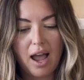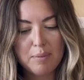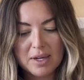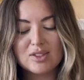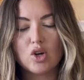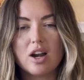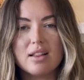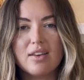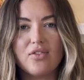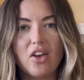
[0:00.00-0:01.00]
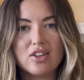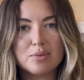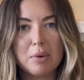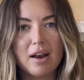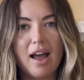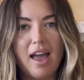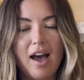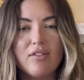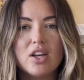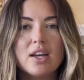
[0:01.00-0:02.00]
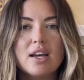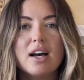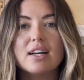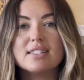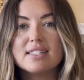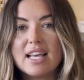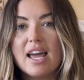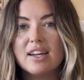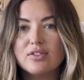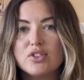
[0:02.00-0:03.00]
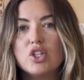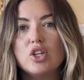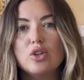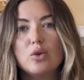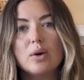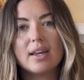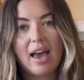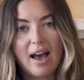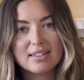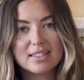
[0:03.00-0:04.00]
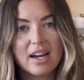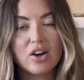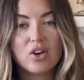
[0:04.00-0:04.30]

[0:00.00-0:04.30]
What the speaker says: I'm going to try to lip this, but I have a set of 2 cast iron